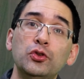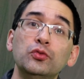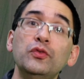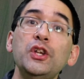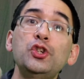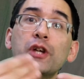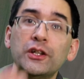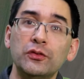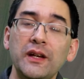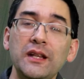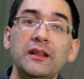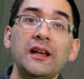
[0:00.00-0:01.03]
to
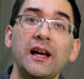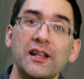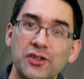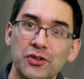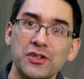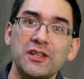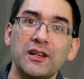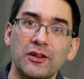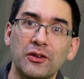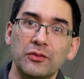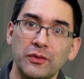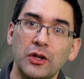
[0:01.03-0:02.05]
regenerate the answers that
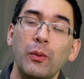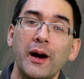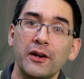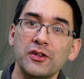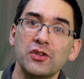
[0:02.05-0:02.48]
are required,